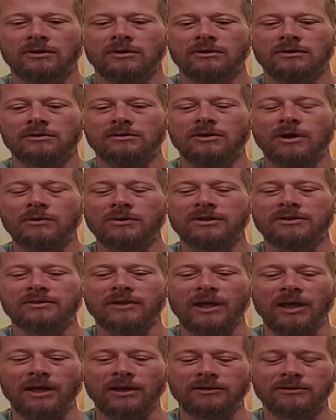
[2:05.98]
Knowing
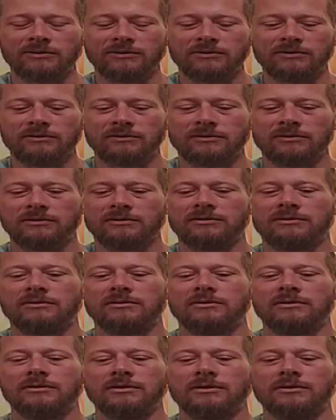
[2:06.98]
that,
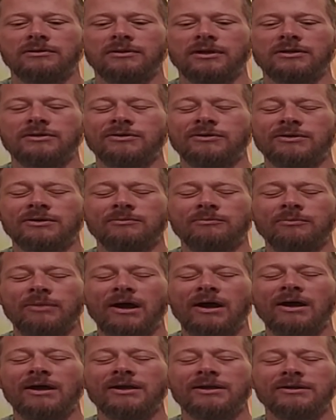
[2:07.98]
then you
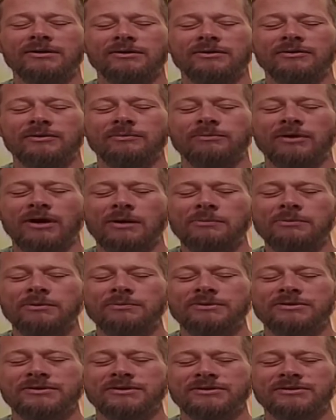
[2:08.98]
combine the proper
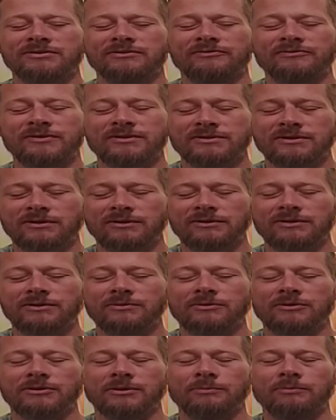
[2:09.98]
position physically
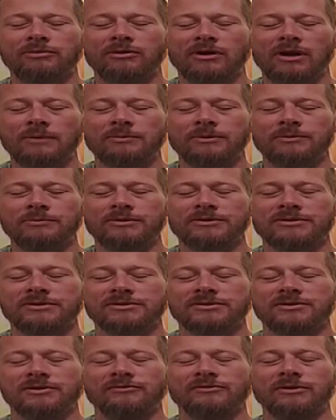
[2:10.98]
with the proper
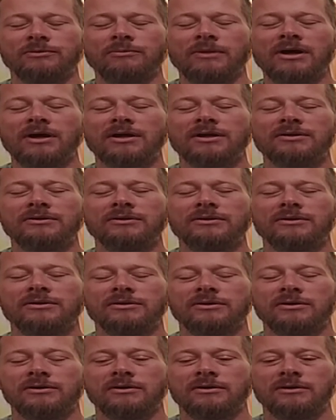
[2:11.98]
position of your mind,
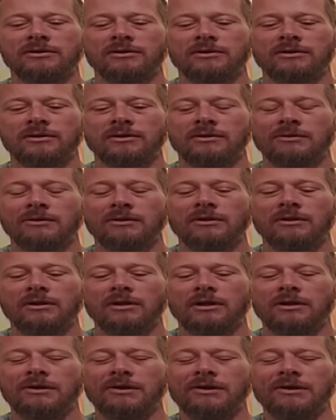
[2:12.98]

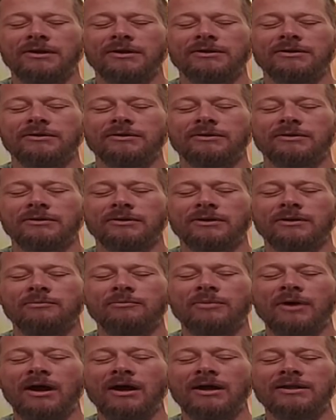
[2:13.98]
and
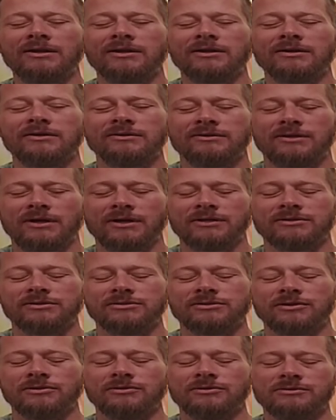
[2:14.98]
combining Dr.
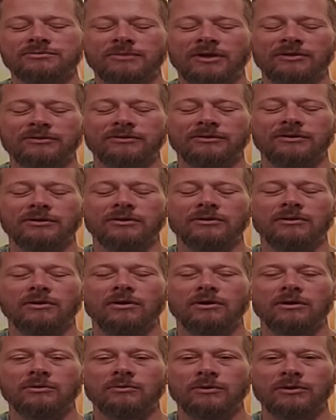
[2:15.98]
Joe's method
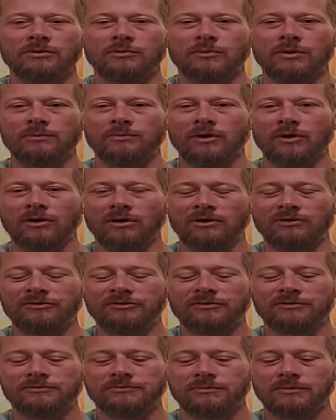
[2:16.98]
along with Wim Hof.
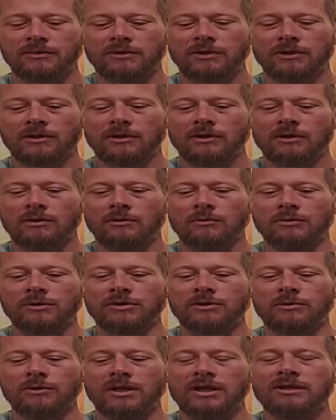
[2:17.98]
When
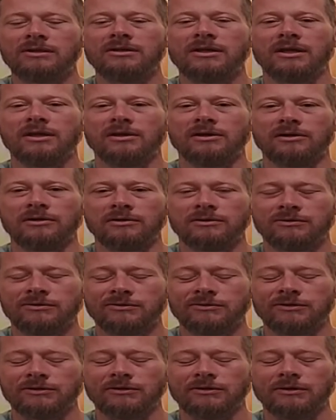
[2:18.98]
you inhale,
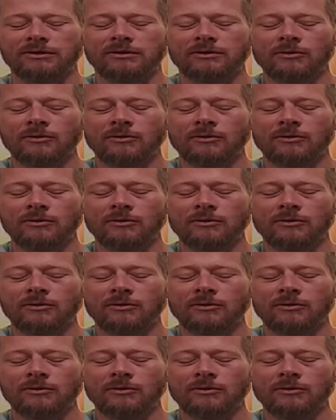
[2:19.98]
you're